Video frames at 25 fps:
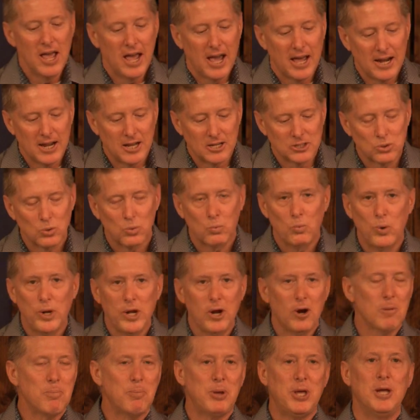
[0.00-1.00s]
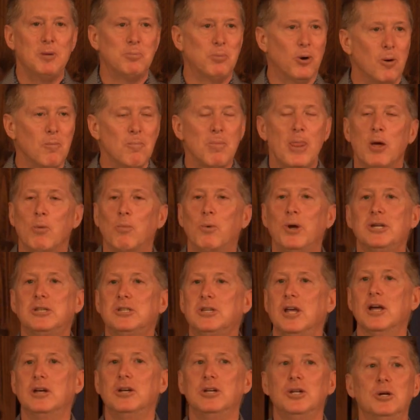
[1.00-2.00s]
And as we are people, we
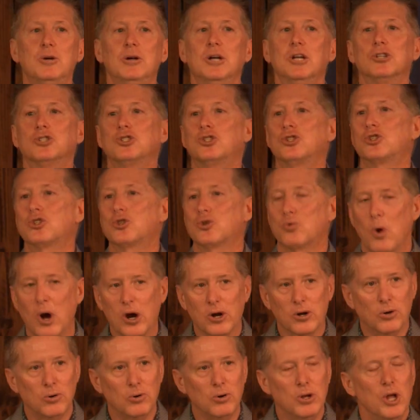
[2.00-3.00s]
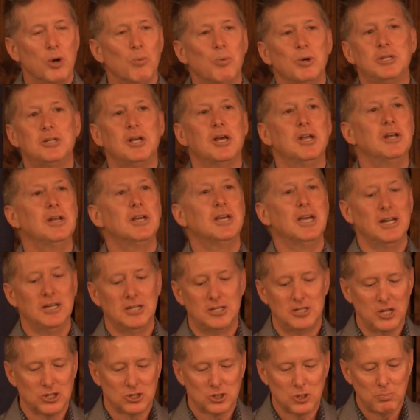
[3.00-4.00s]
tend to struggle. We tend to
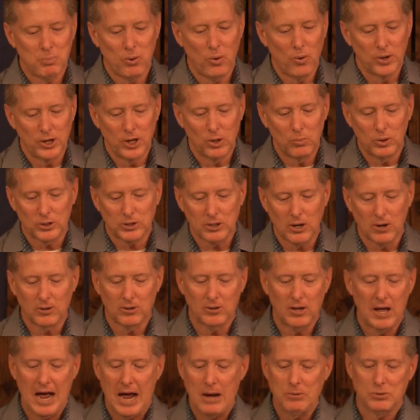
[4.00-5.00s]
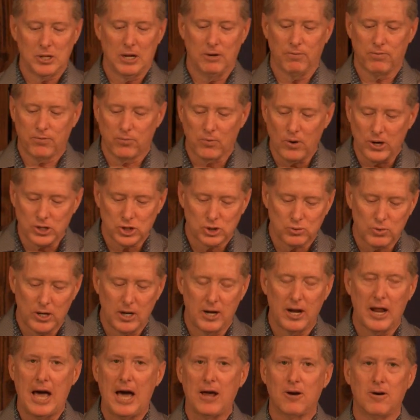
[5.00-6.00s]
get disappointed with our lives. We get
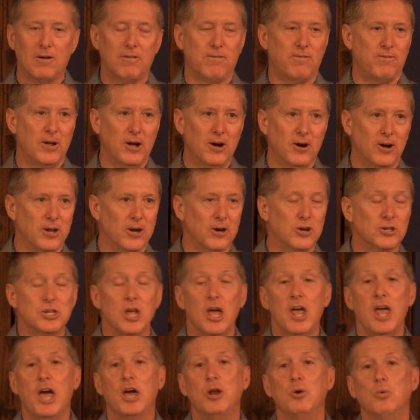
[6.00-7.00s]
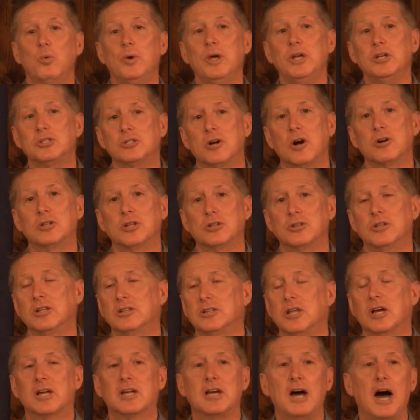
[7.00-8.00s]
frustrated at our failures. And we start to
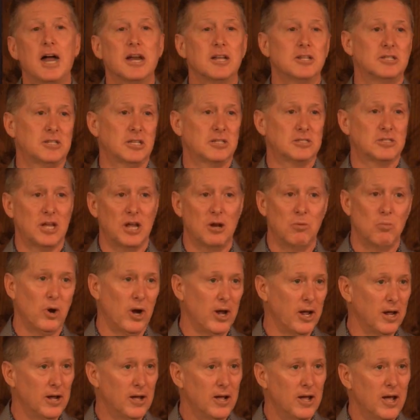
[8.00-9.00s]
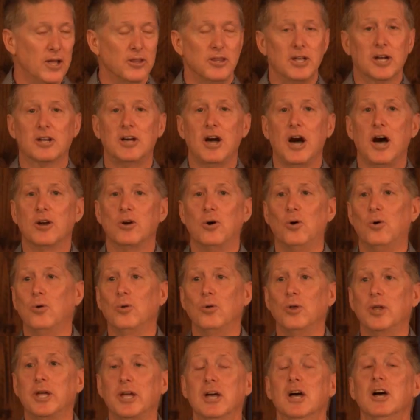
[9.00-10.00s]
think that God is the same way, that God
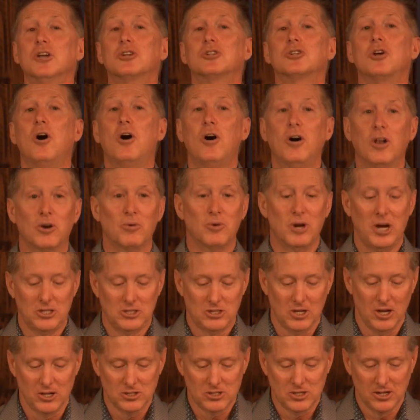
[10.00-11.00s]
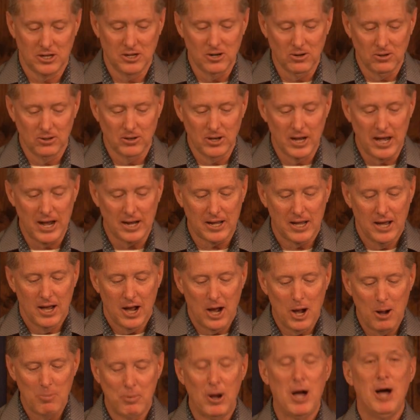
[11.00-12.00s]
only tolerates us, you know, like
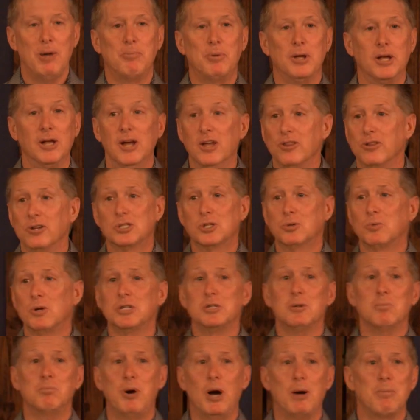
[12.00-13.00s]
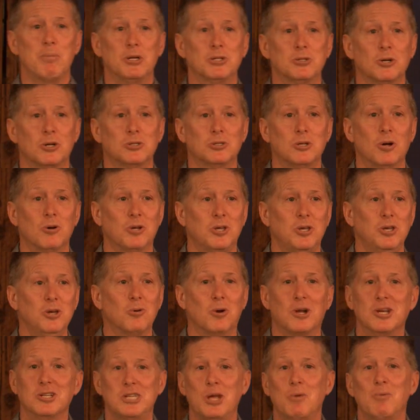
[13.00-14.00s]
a puppy. There's a reason puppies are so
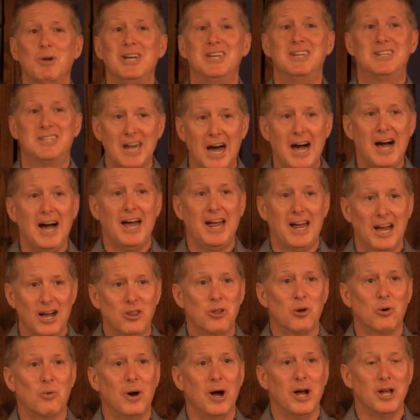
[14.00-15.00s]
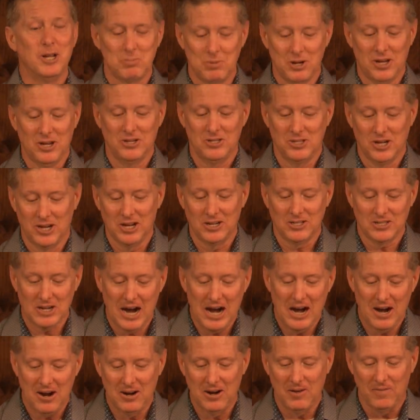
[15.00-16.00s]
cute, because they would die otherwise because you get
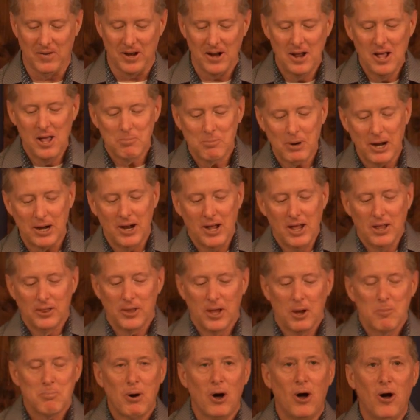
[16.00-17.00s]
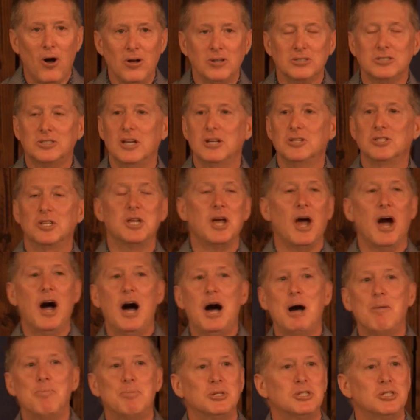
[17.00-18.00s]
tired of it. But Paul says the
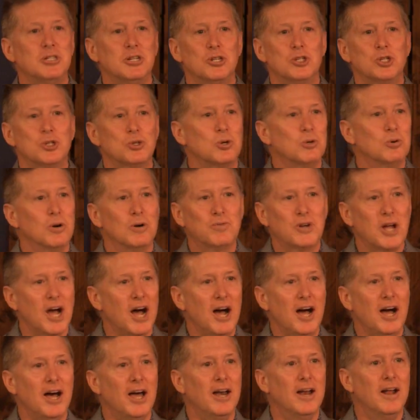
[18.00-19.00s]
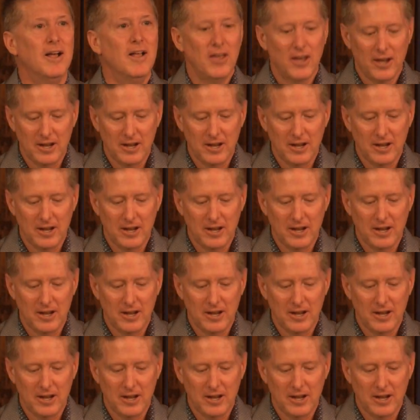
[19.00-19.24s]
opposite is true of God.